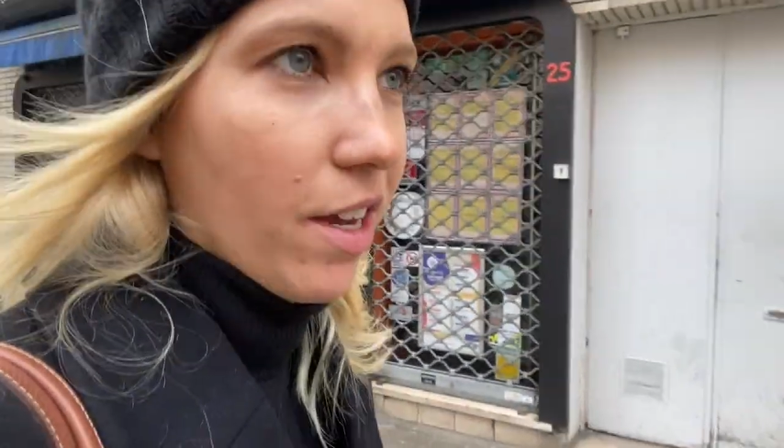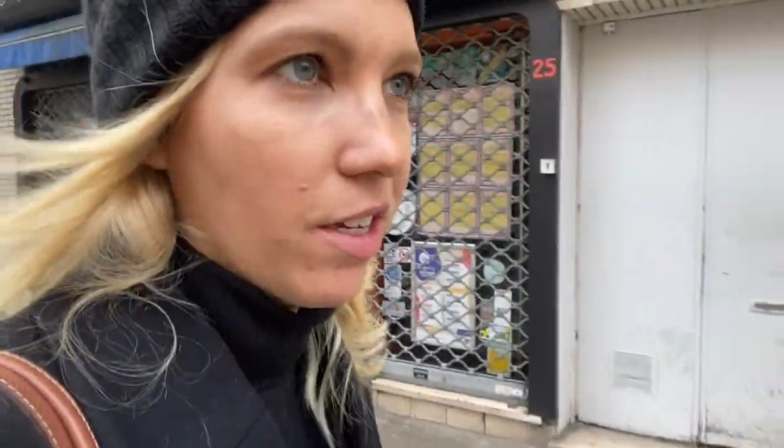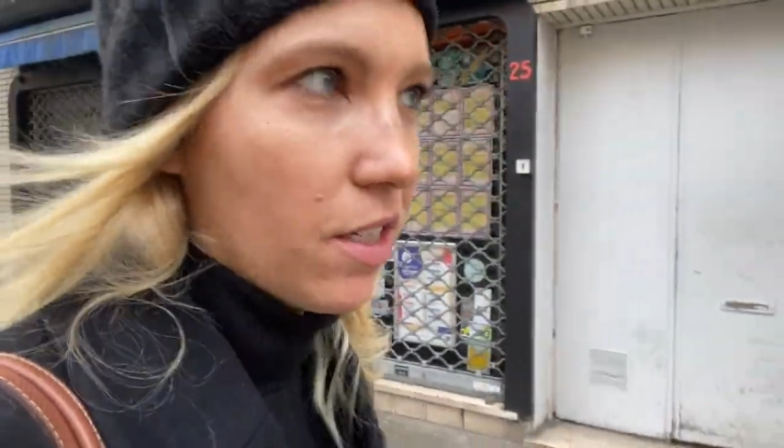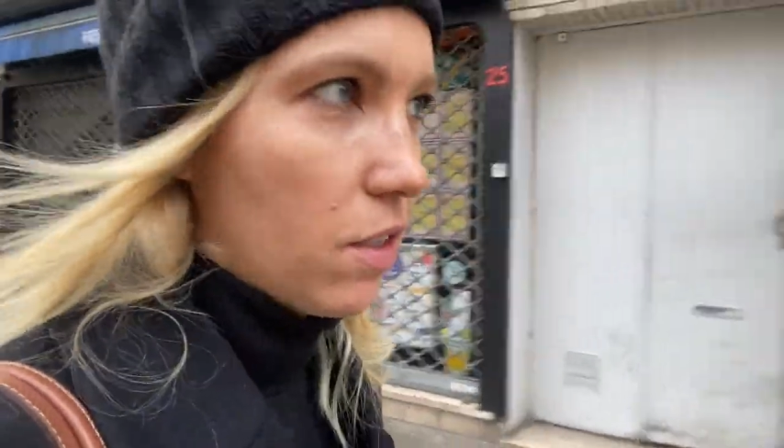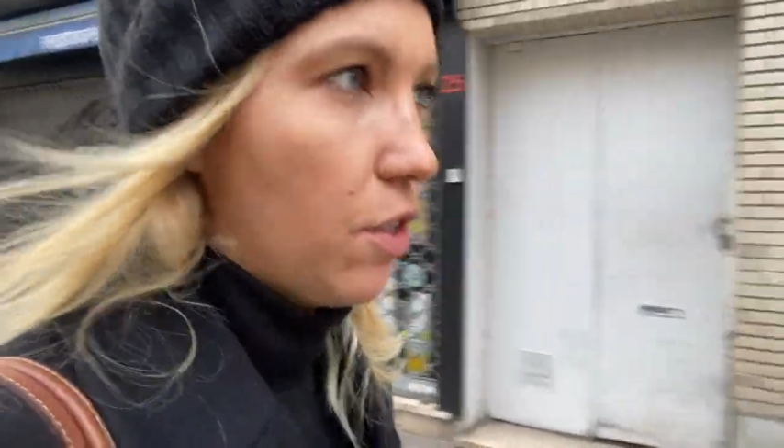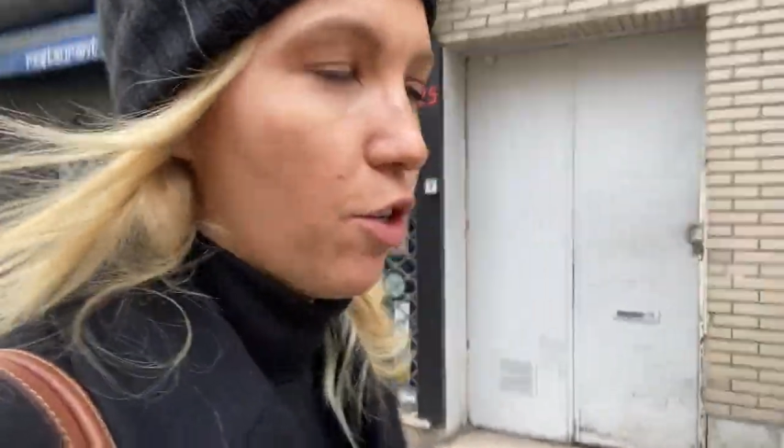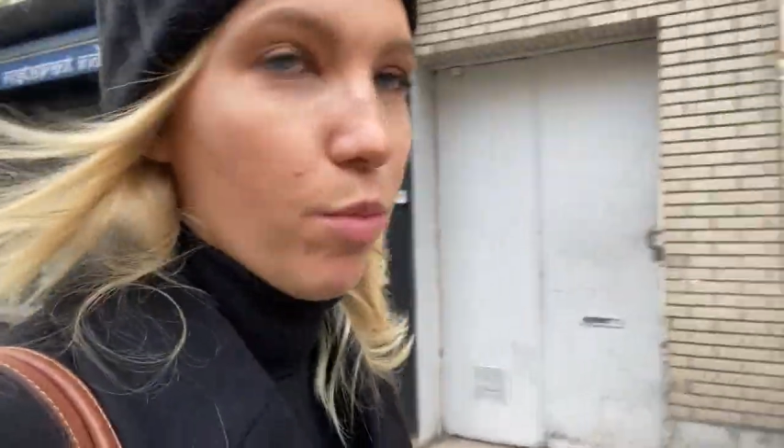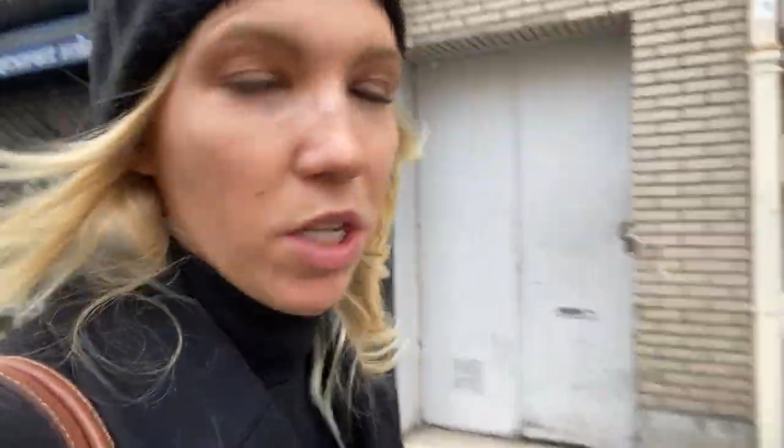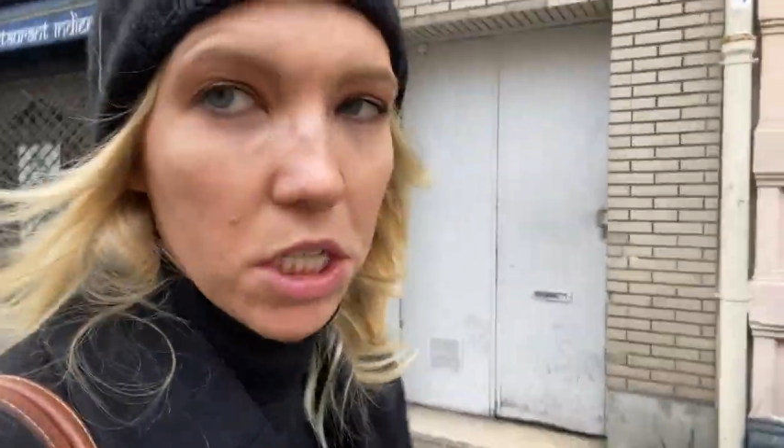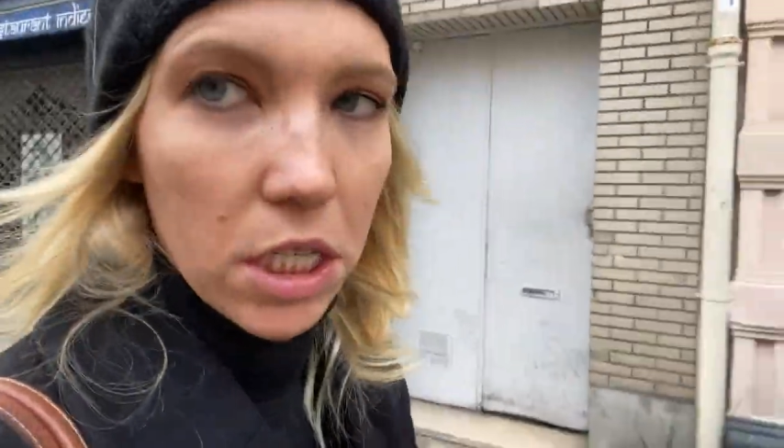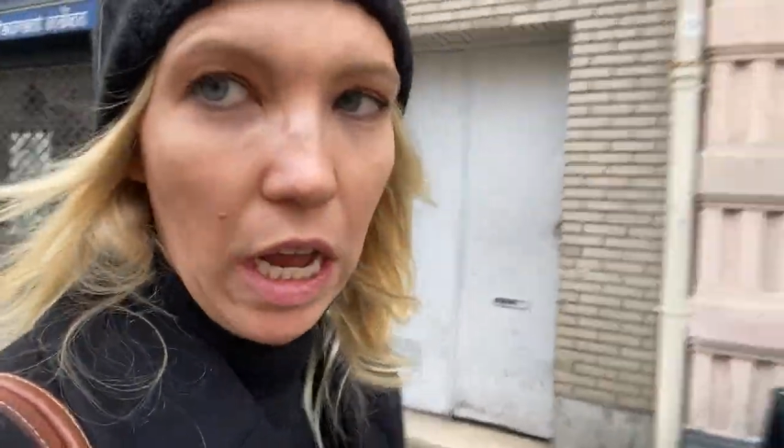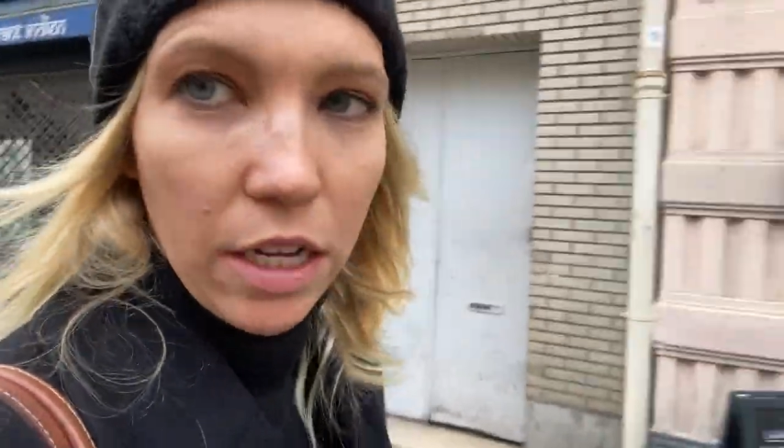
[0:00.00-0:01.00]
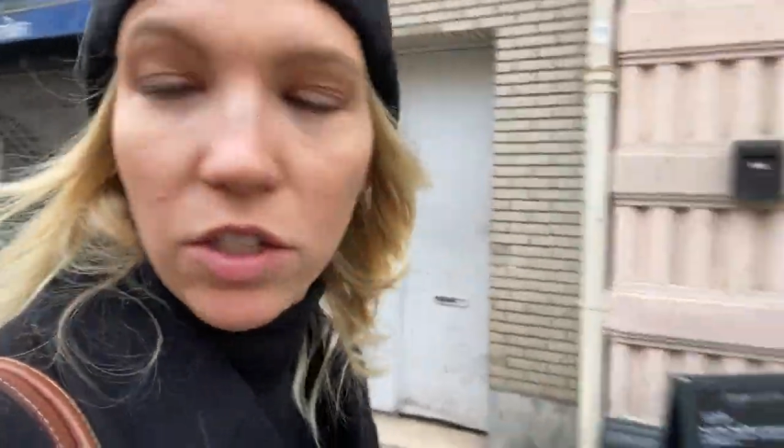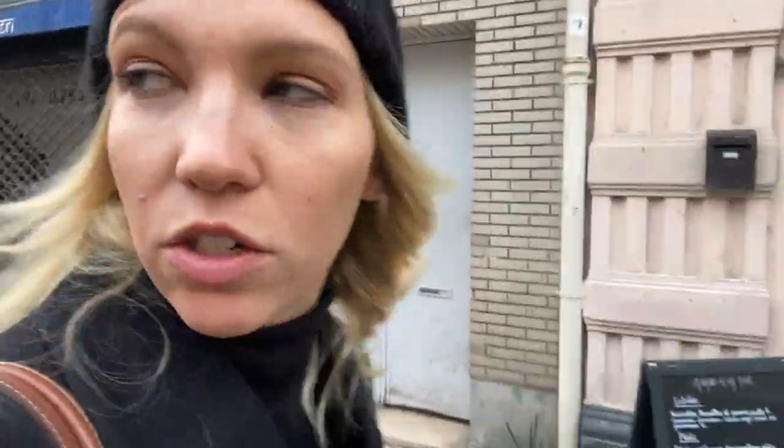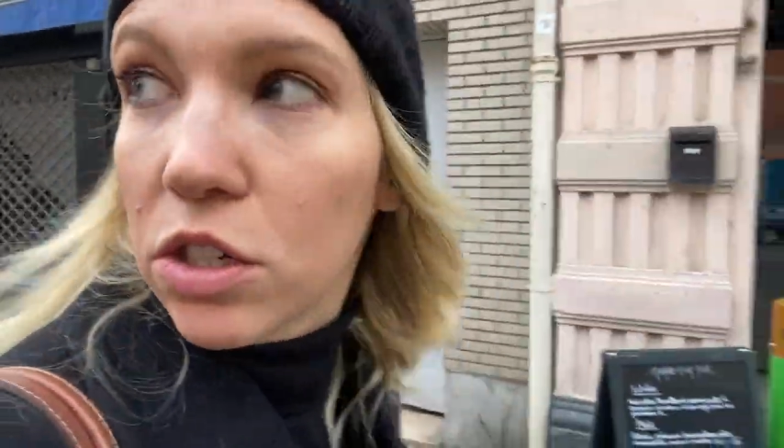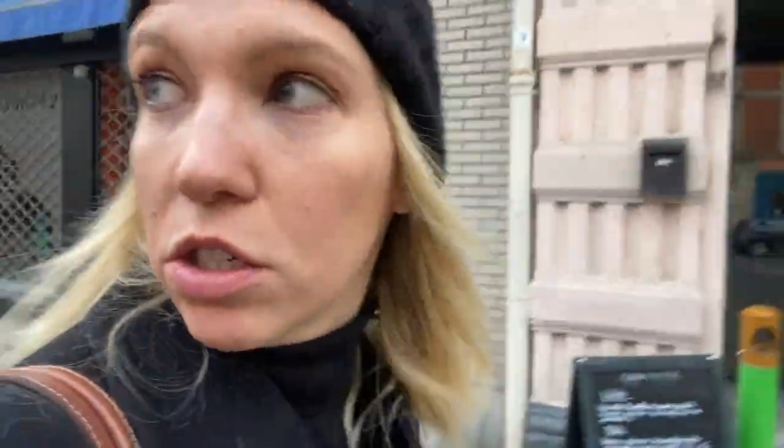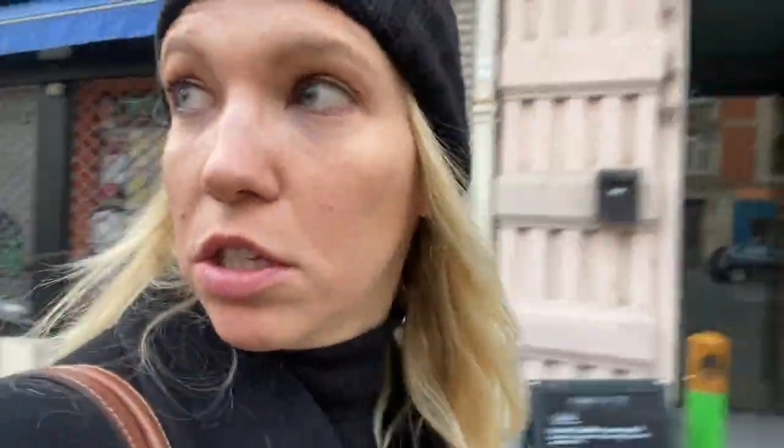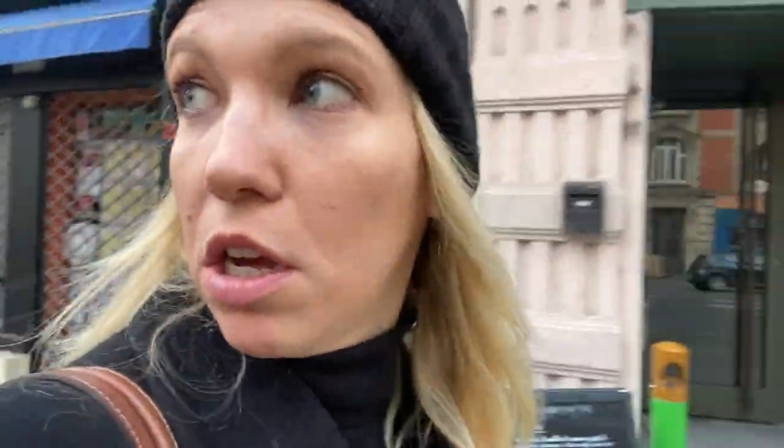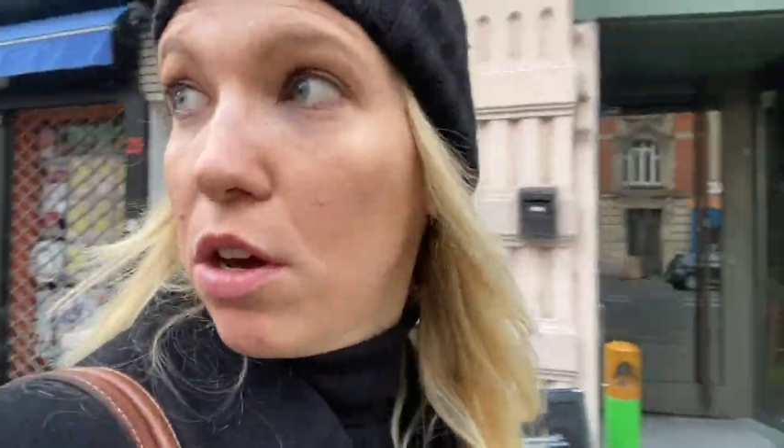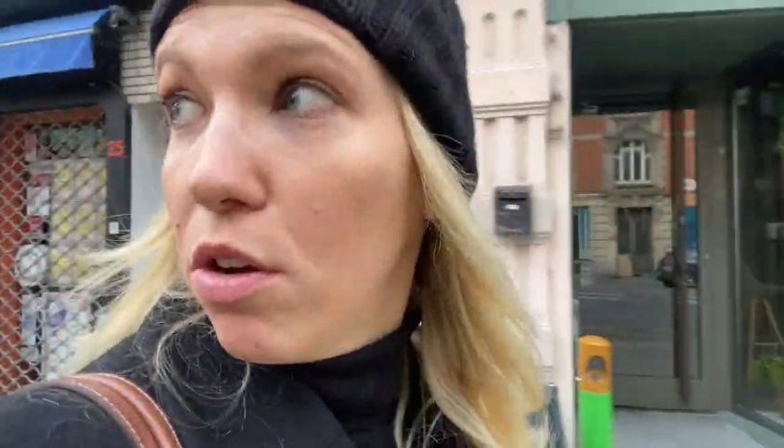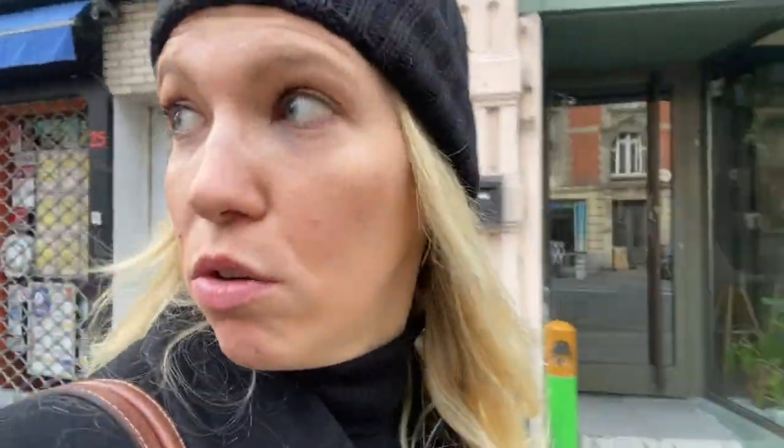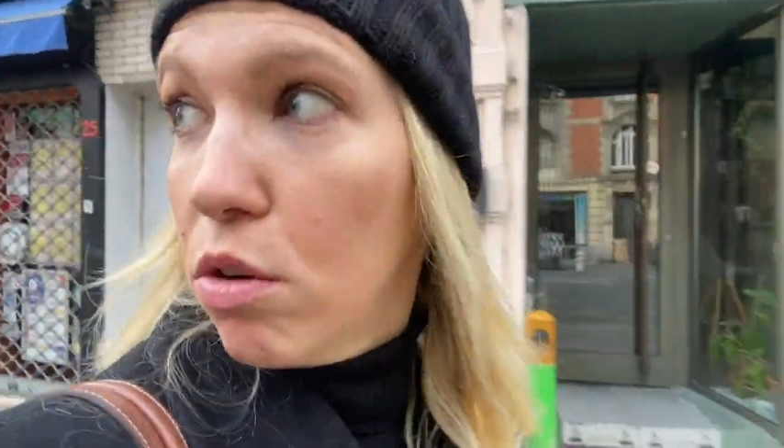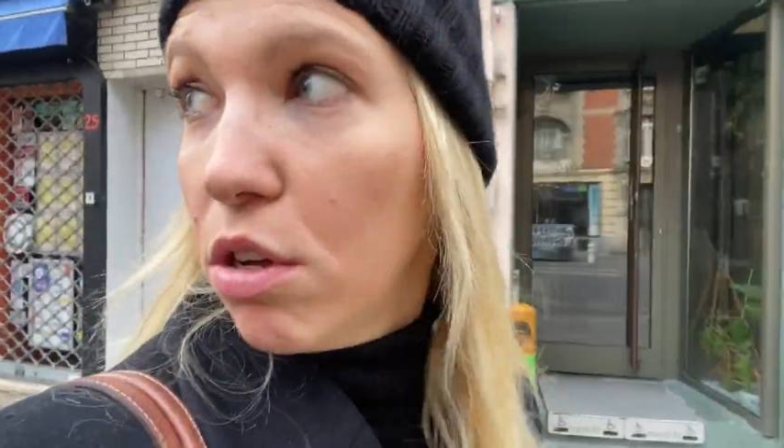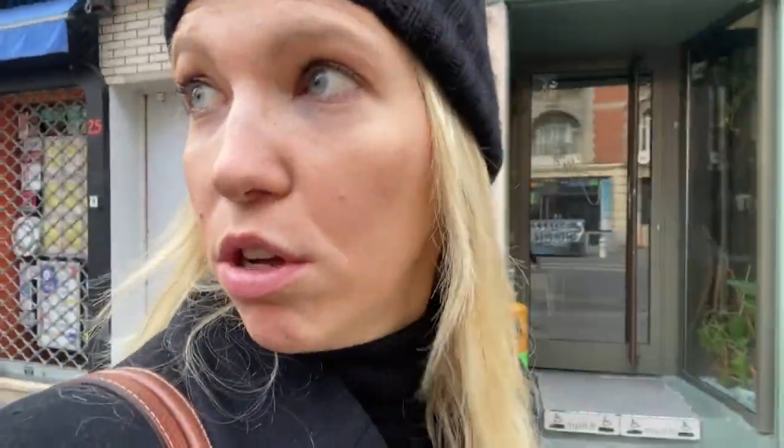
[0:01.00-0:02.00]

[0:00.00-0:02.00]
It's going to be a disaster. So